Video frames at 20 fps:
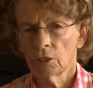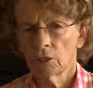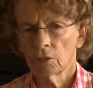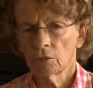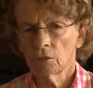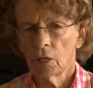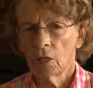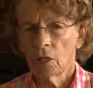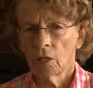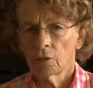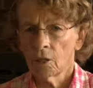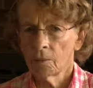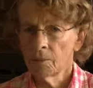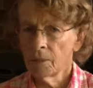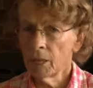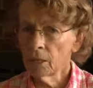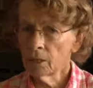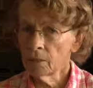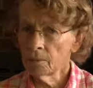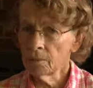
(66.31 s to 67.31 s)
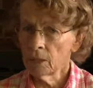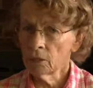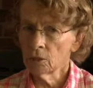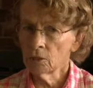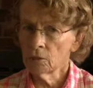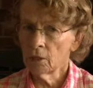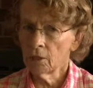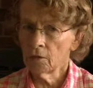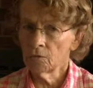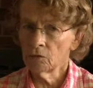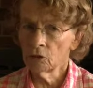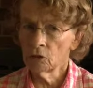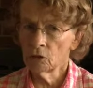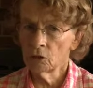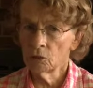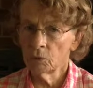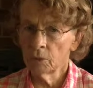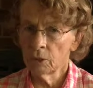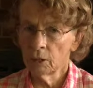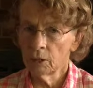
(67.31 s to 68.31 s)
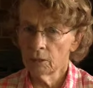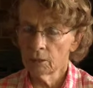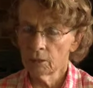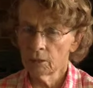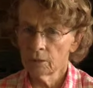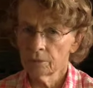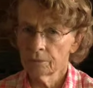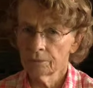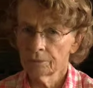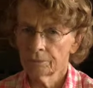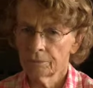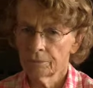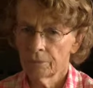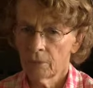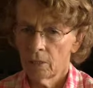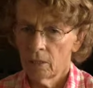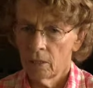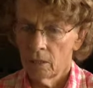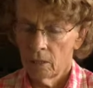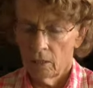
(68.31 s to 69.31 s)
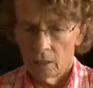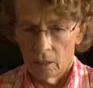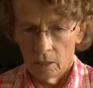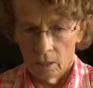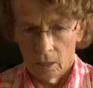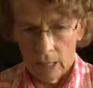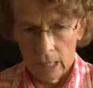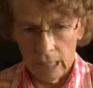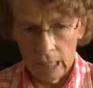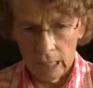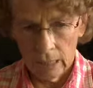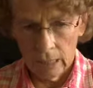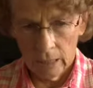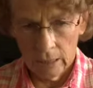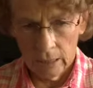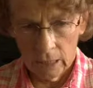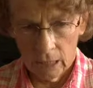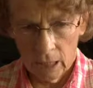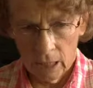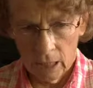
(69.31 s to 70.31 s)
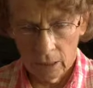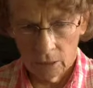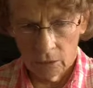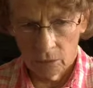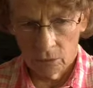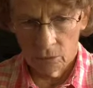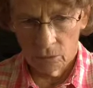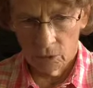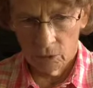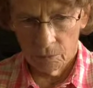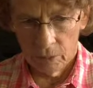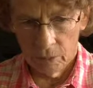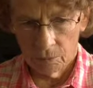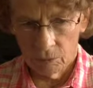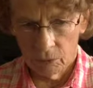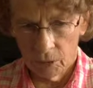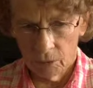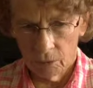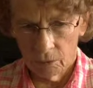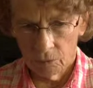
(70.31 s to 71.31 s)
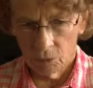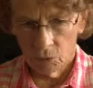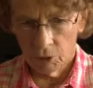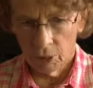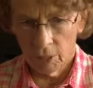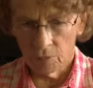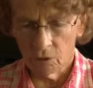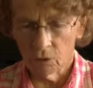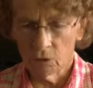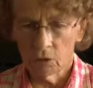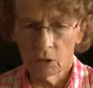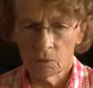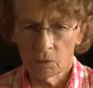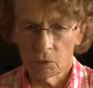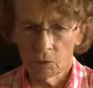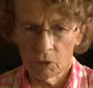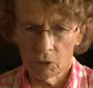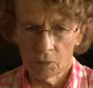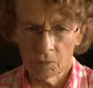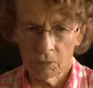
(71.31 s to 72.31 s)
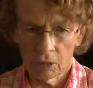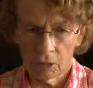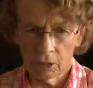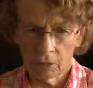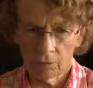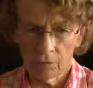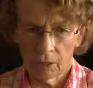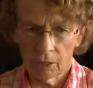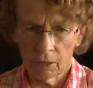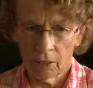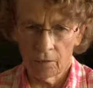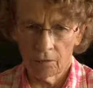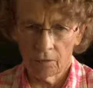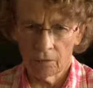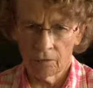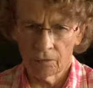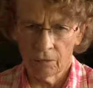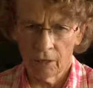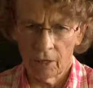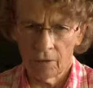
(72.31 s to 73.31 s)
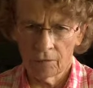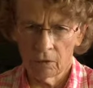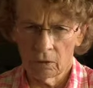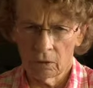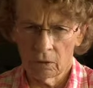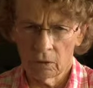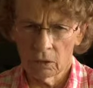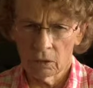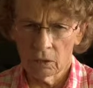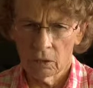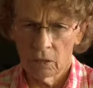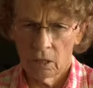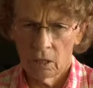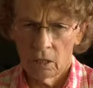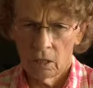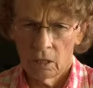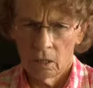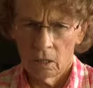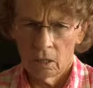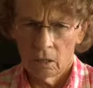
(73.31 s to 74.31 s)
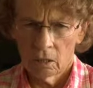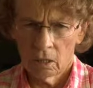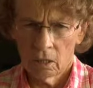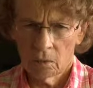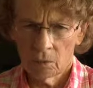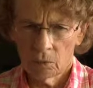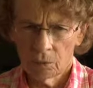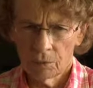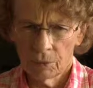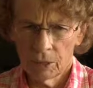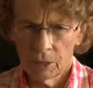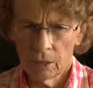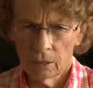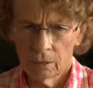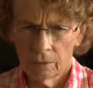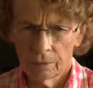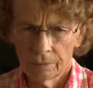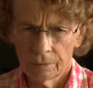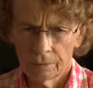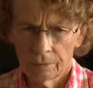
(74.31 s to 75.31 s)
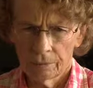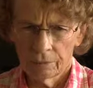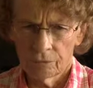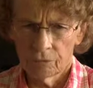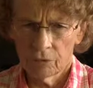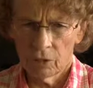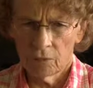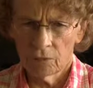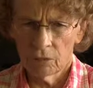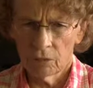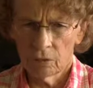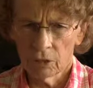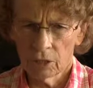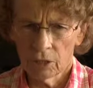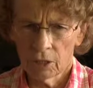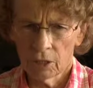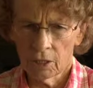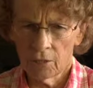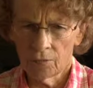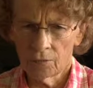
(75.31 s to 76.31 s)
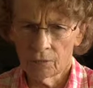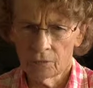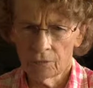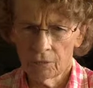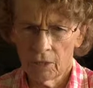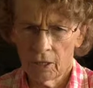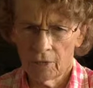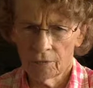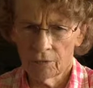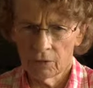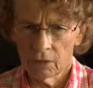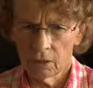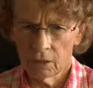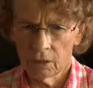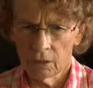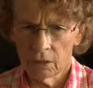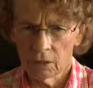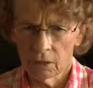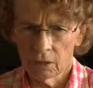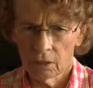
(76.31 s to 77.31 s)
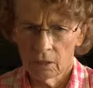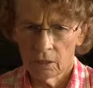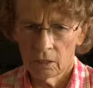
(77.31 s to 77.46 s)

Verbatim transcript: So they paid the men every two weeks. And I don't remember, I would have to do some arithmetic to find out what five dollars, that would be five dollars a day for five days.